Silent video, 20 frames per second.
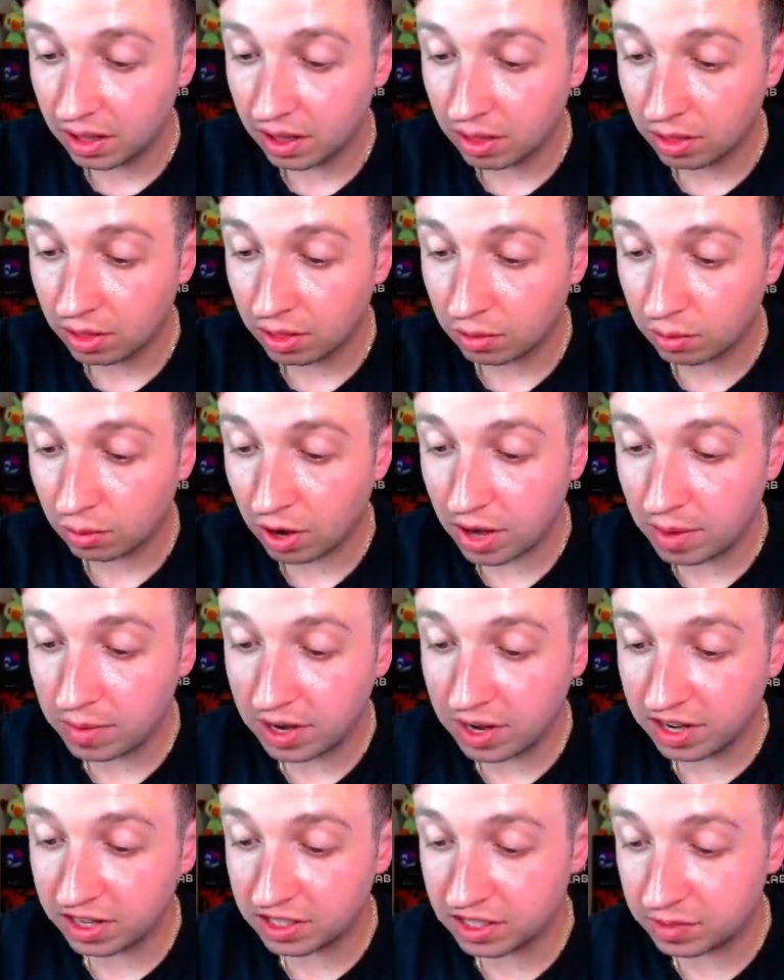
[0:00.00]

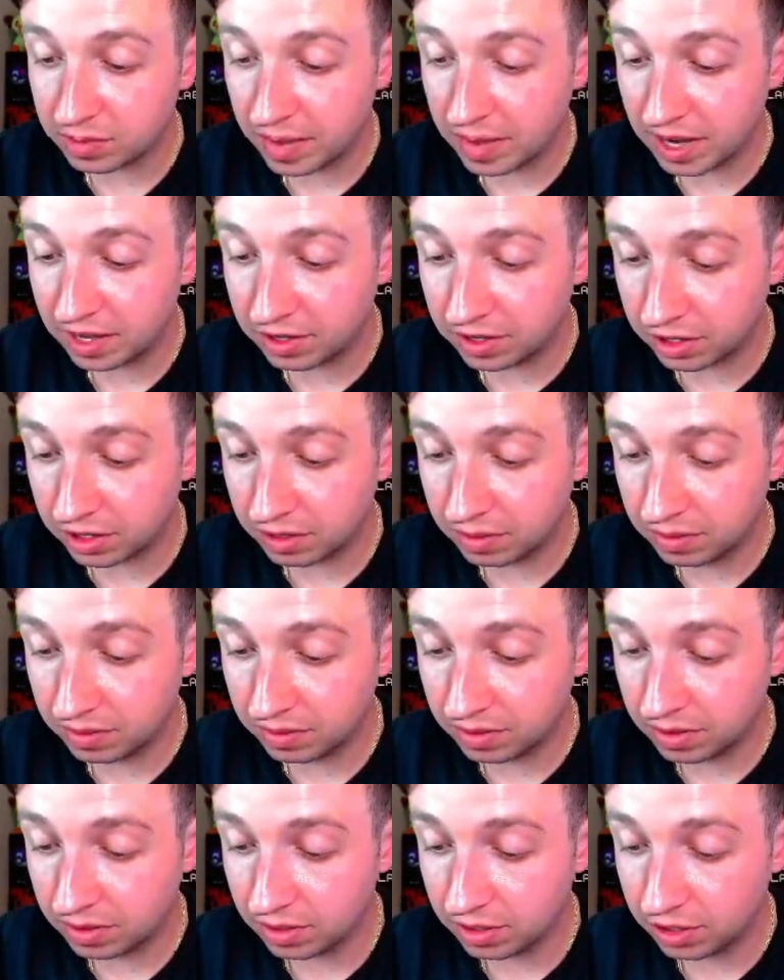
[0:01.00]
Thraben Inspector,
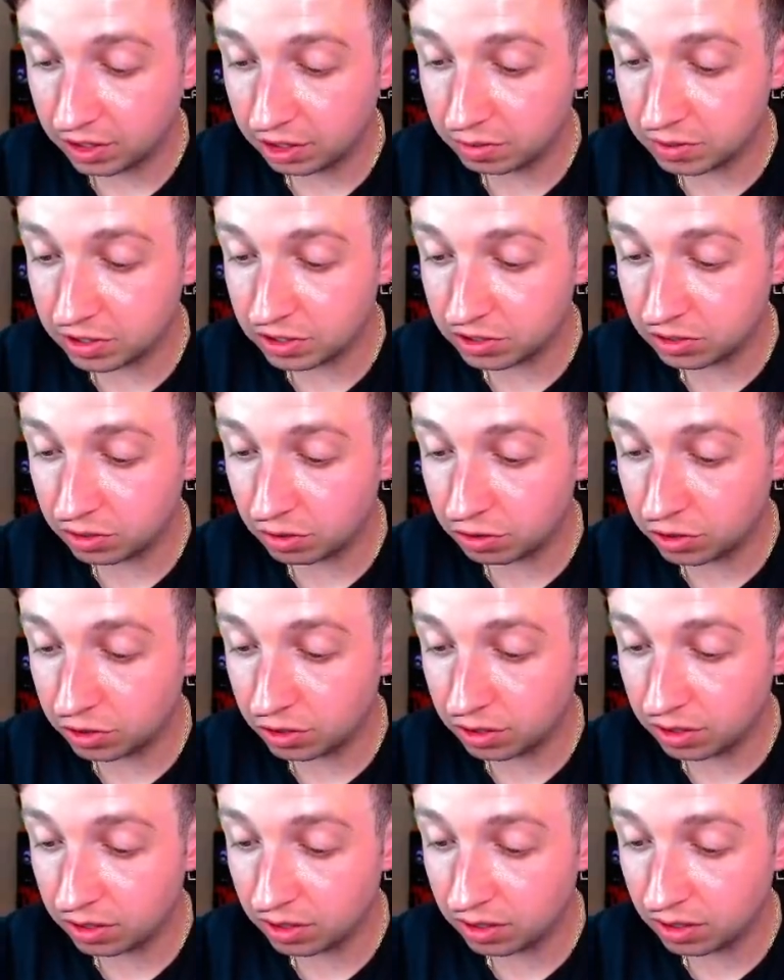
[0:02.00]
Human
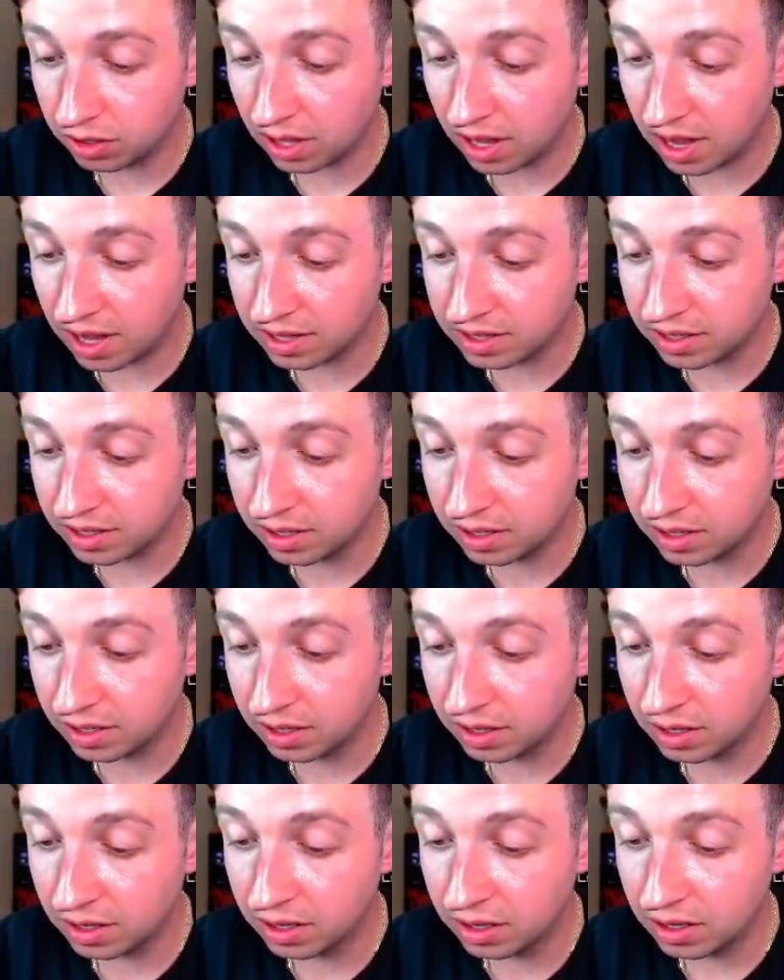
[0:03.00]
Soldier, Classic.
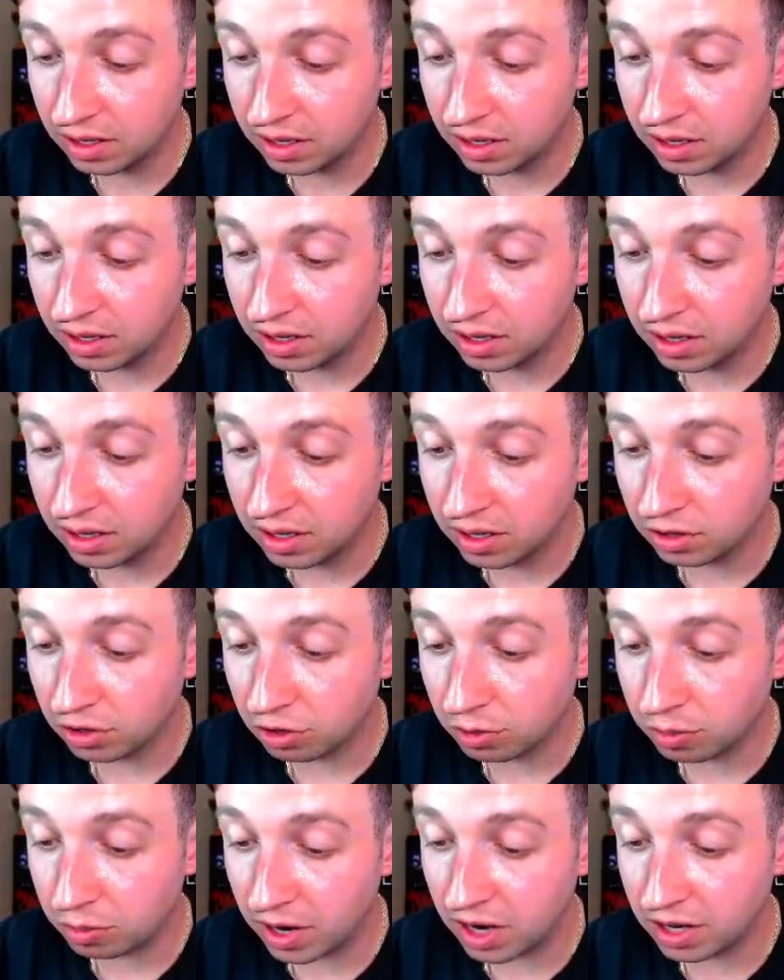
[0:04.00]
Little
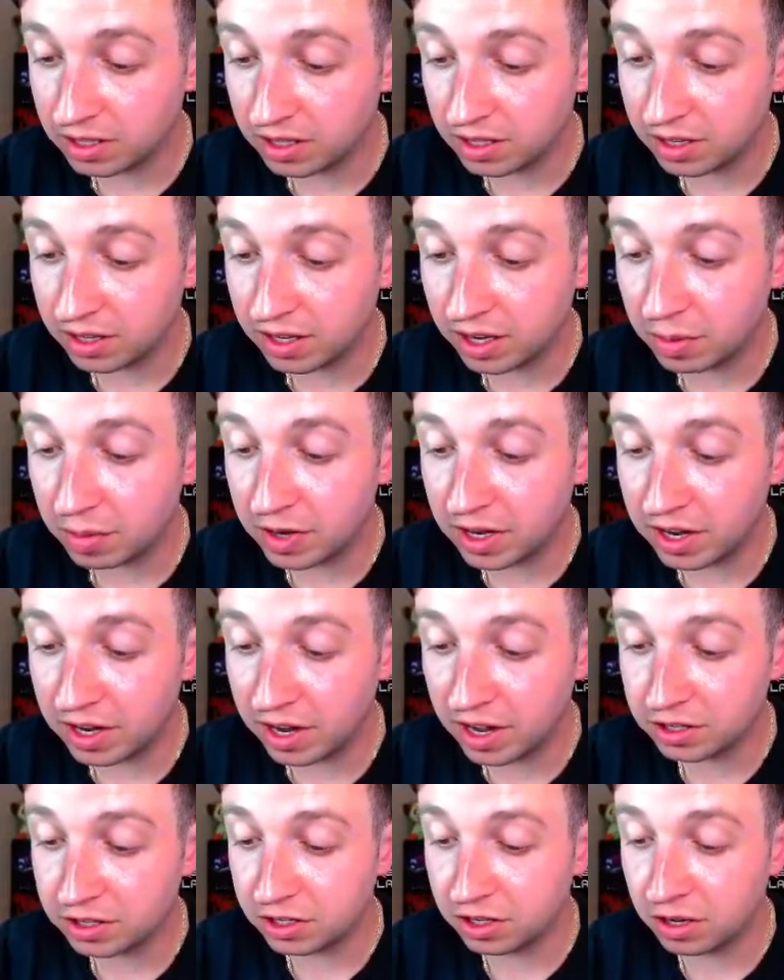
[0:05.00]
Pirates of the Caribbean
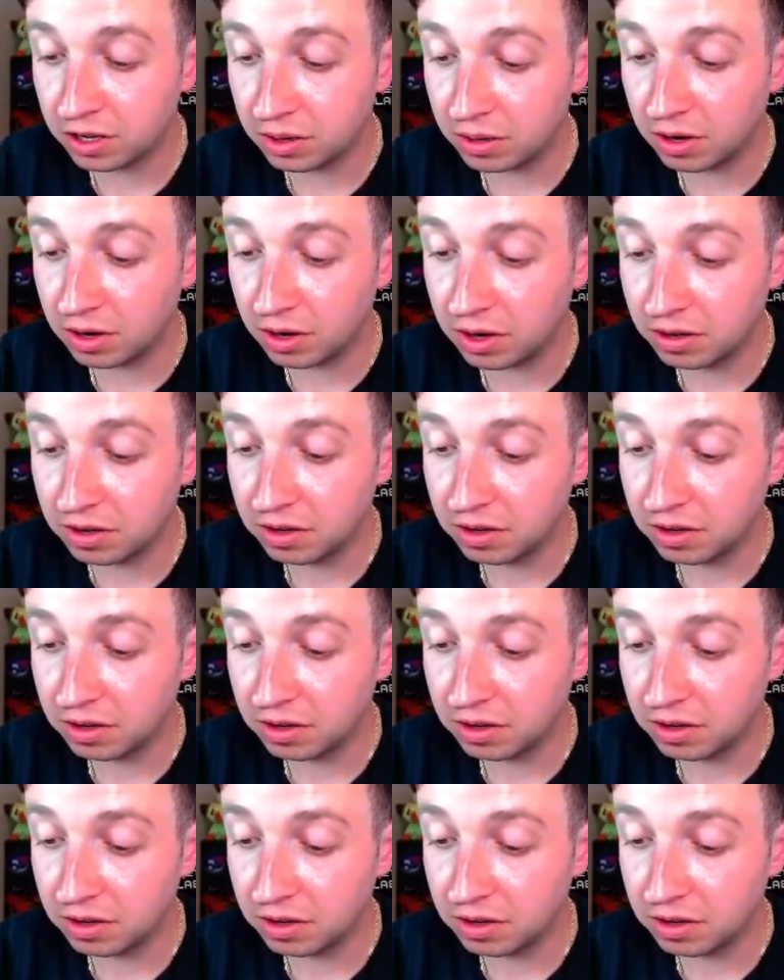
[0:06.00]
action going on.